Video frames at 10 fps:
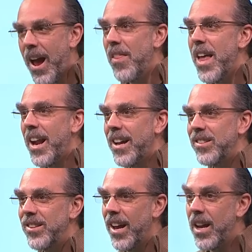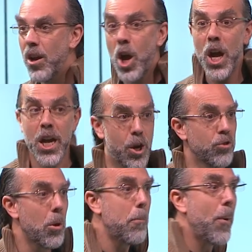And then I say,
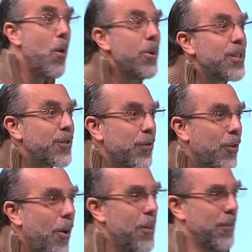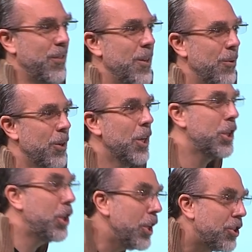here's a bonus for all of you.
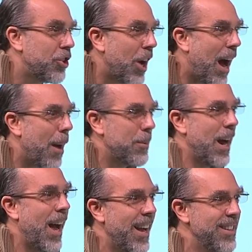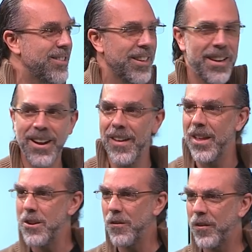Good job, guys. And
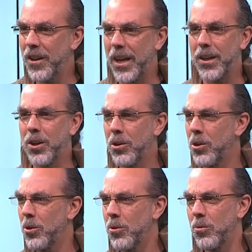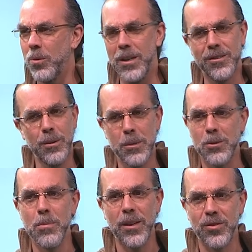then you feel like, wait,
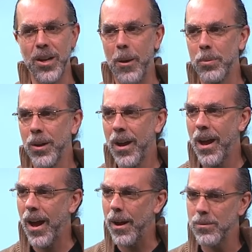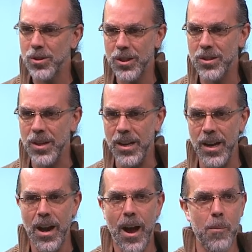something's messed up. I'm
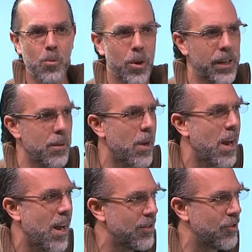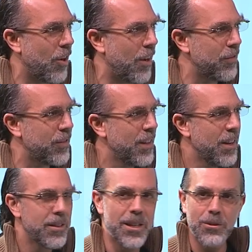succeeding. I'm working my ass off.
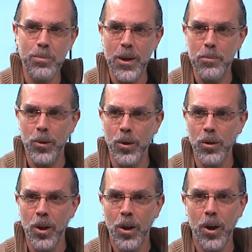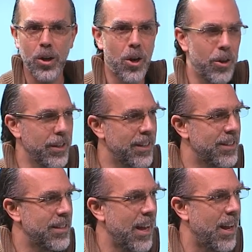These people are calling it a
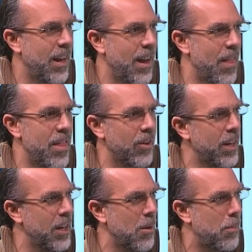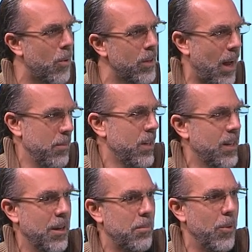day and they're getting a bonus. I'm not
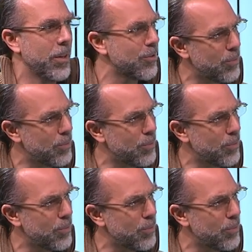getting a bonus.